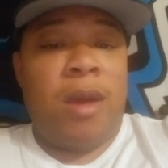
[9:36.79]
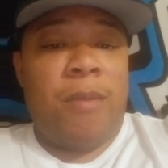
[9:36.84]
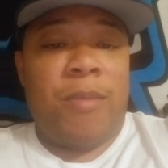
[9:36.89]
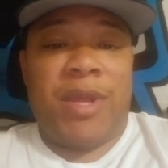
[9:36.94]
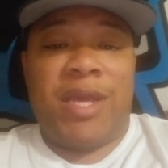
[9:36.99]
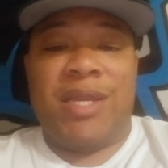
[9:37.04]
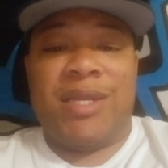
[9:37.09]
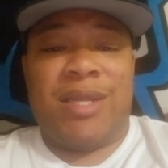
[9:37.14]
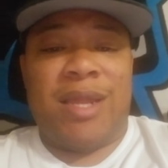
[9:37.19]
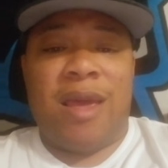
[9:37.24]
But
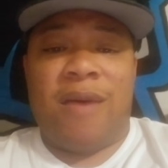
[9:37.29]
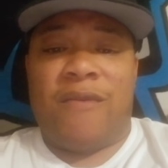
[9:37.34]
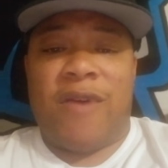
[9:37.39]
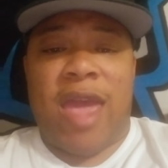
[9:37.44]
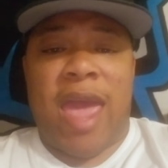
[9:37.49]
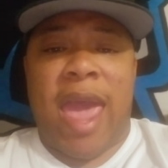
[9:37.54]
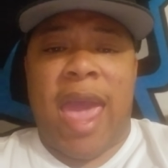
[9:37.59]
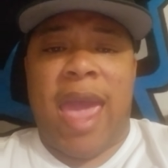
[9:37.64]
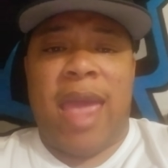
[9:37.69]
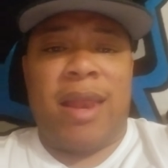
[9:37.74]
he's never
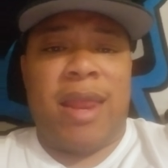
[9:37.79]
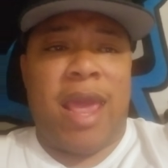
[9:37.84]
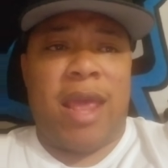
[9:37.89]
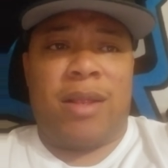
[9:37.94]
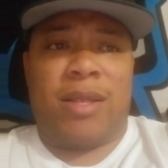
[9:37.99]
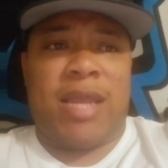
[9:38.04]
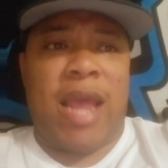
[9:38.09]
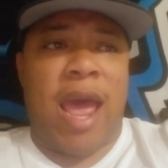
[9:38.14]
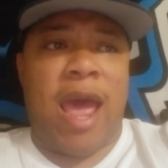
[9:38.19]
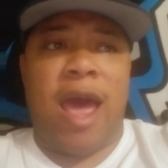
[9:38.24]
had
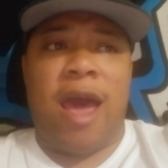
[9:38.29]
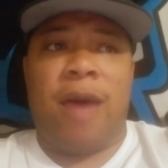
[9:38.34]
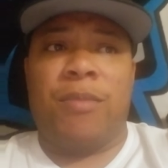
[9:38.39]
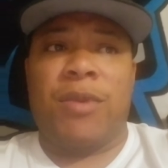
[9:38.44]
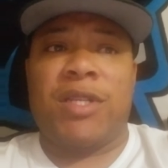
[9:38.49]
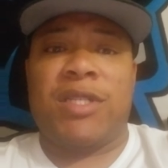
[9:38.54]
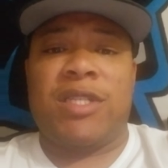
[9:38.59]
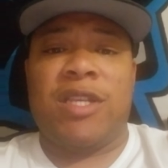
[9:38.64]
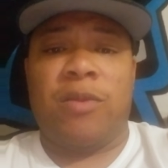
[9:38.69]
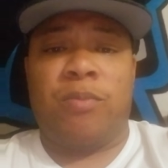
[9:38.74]
that time
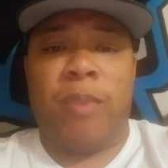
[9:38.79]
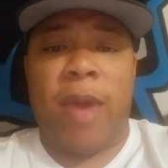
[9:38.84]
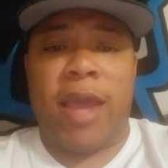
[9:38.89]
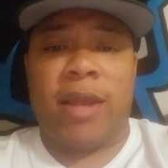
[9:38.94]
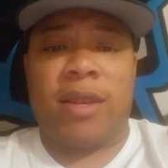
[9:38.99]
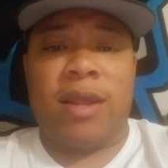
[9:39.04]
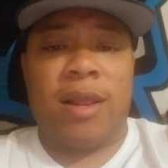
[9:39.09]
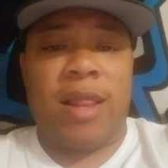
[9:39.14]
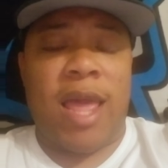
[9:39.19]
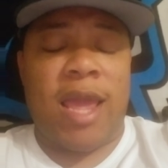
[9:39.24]
to sit back
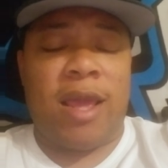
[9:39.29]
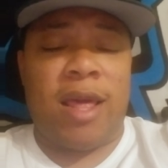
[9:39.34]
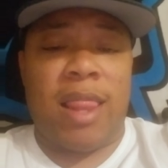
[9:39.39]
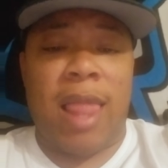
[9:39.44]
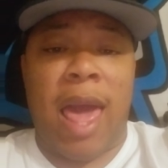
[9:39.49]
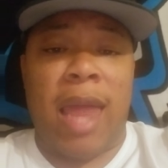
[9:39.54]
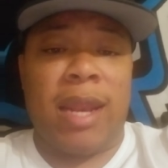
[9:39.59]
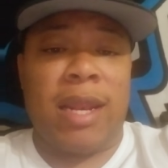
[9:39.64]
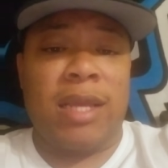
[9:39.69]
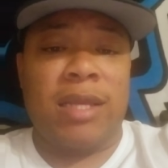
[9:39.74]
there like a
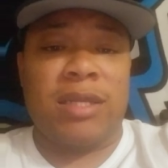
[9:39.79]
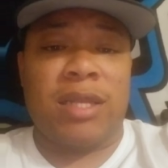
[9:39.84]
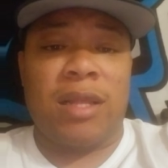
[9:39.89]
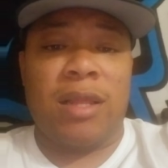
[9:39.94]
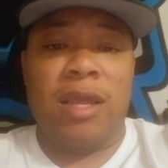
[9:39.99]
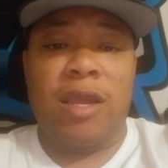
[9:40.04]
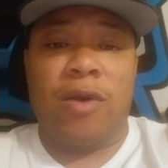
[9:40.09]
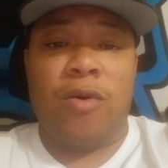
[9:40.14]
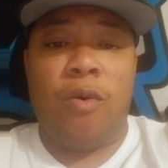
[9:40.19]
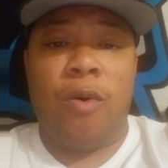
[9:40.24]
lot of these
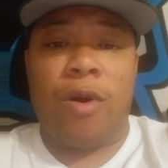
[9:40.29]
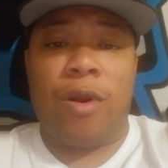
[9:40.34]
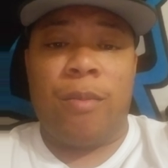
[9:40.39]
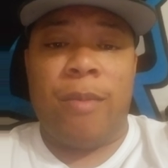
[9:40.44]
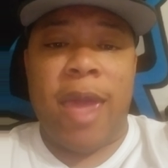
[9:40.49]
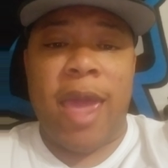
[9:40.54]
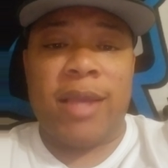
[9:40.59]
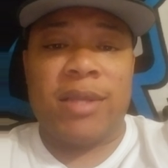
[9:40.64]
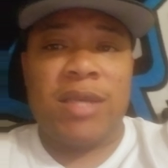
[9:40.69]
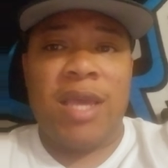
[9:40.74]
elite
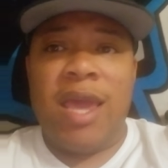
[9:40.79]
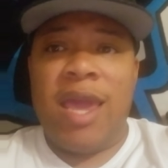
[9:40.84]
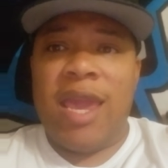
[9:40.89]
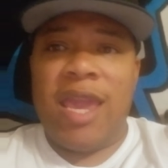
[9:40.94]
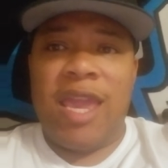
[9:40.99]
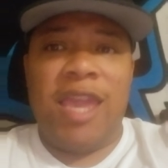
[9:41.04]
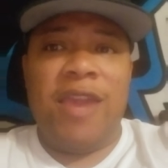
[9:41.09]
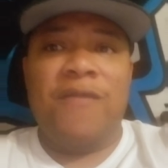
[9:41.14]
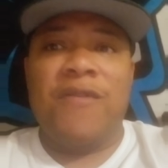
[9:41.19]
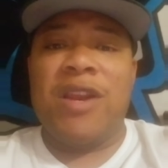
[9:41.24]
quarterbacks,
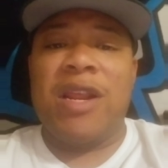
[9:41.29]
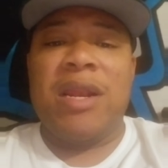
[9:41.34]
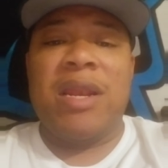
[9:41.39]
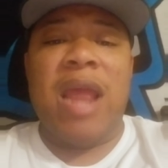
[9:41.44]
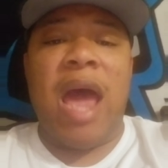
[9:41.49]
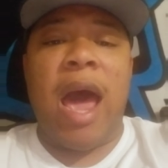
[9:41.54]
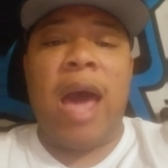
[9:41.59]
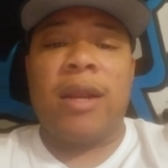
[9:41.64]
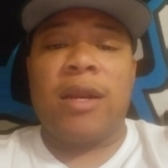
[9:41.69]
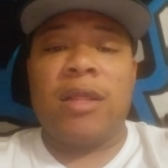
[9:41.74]
even a
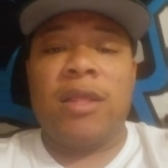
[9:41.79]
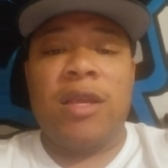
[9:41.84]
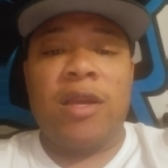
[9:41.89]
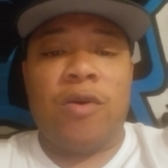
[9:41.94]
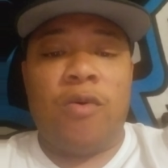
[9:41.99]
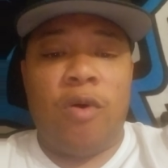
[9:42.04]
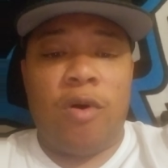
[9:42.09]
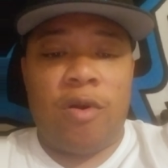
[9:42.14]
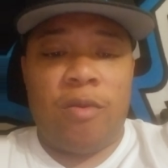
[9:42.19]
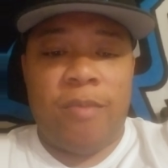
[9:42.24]
non-elite
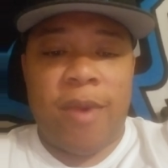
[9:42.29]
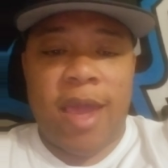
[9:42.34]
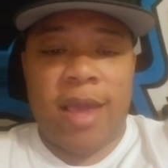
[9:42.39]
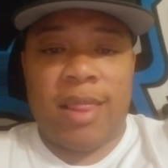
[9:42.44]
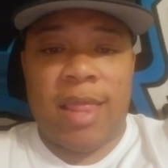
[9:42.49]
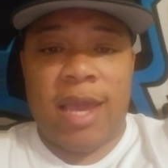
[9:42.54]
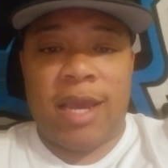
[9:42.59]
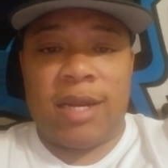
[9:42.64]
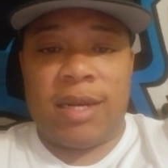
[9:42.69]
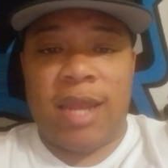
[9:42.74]
quarterback
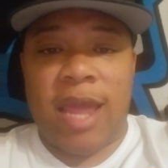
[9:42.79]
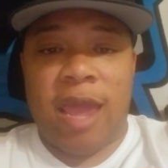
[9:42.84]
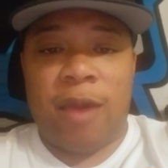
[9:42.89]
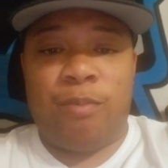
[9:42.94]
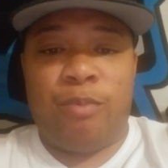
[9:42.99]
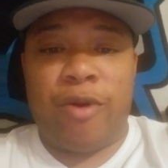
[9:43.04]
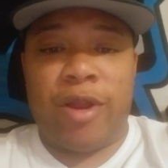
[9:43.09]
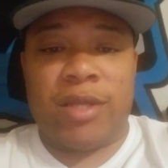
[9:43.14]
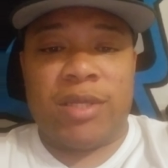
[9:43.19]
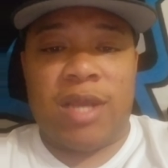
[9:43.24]
like a Dak
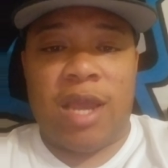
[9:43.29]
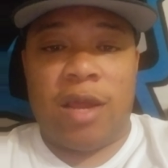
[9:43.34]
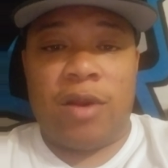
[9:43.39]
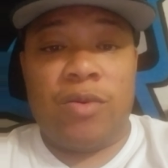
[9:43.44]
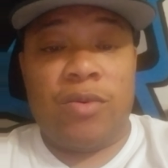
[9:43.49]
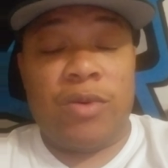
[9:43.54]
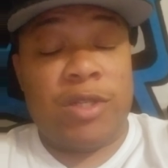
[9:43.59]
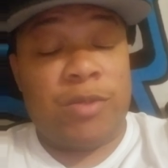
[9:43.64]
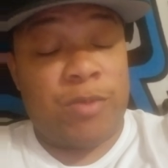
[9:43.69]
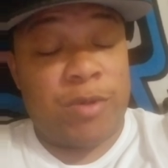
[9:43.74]
Prescott,
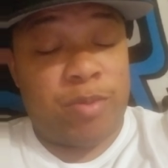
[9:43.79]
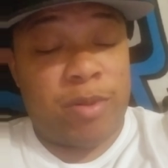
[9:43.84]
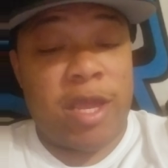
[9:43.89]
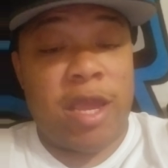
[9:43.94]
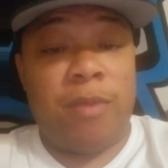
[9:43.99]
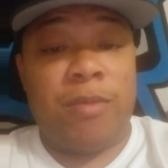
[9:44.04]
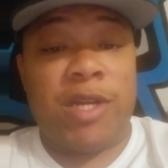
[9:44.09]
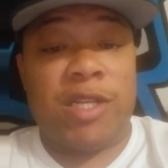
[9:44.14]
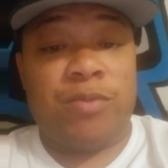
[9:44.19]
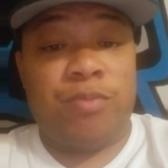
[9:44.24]
who has been
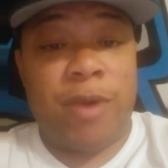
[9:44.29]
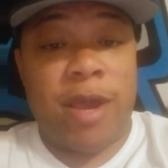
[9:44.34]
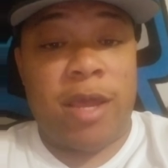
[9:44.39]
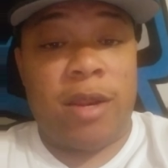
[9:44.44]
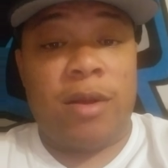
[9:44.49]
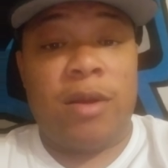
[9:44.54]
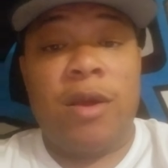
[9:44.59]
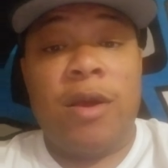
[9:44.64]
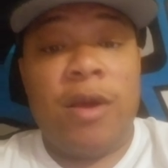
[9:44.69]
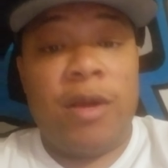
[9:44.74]
playing much
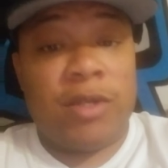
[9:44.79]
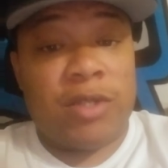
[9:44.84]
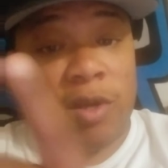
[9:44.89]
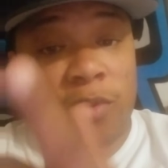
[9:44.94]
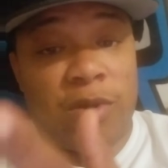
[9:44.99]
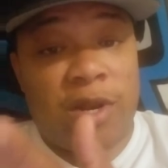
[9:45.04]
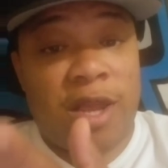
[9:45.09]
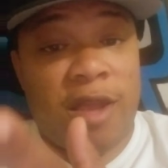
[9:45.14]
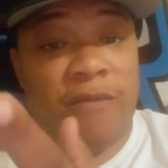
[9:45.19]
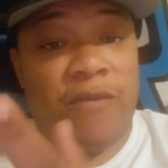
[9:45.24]
better. So I
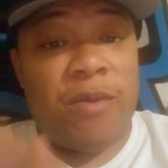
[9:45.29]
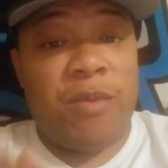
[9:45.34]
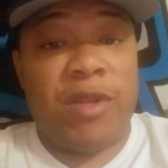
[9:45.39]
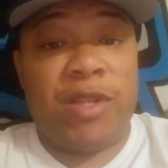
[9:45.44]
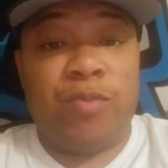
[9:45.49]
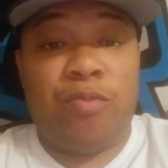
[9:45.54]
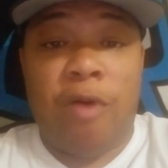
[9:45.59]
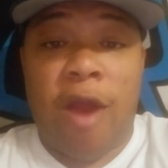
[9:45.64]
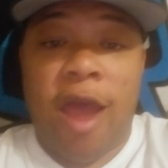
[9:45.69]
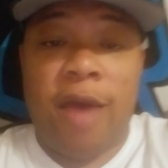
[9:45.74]
want to give him his
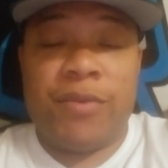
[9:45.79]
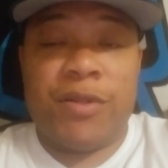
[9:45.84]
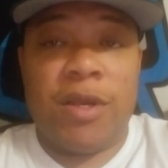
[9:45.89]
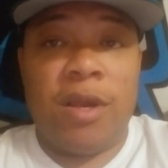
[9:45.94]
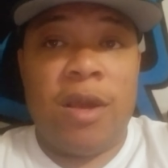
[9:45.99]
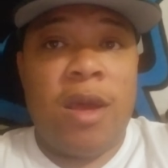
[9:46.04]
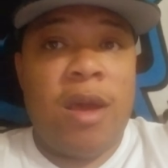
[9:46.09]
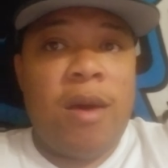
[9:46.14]
props.